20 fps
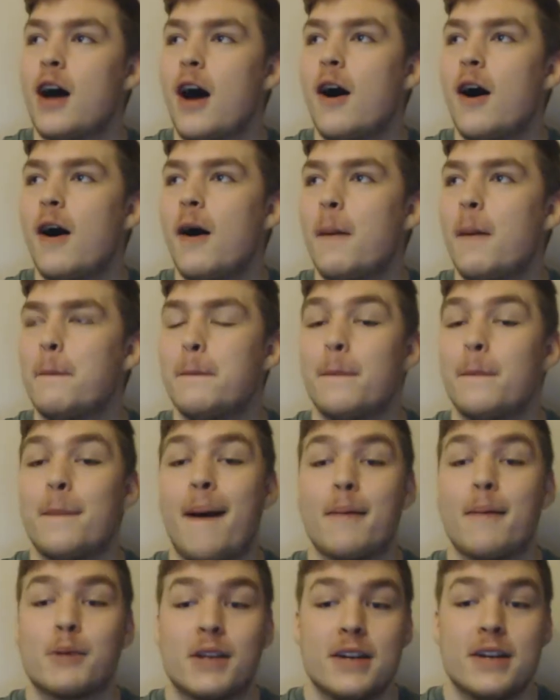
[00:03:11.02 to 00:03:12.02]
Um,
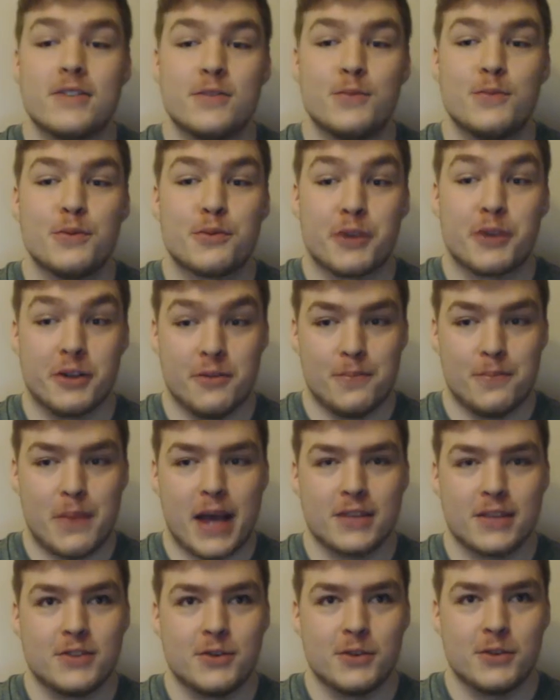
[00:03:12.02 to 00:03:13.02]
I'm glad to be bringing them
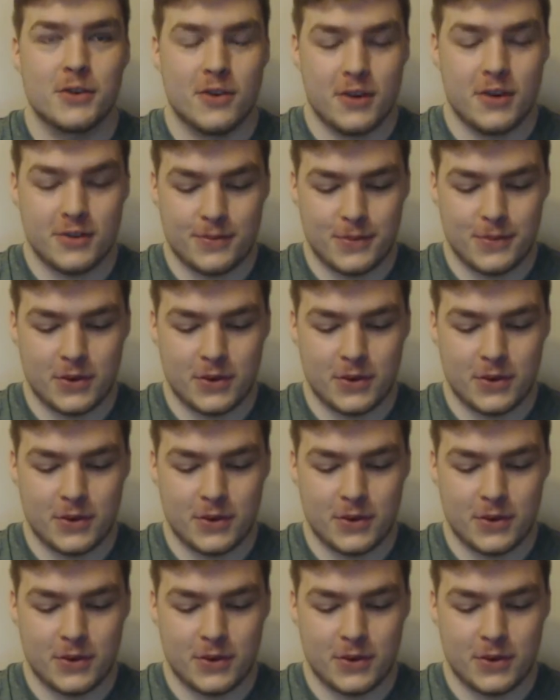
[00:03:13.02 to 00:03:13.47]
back to you guys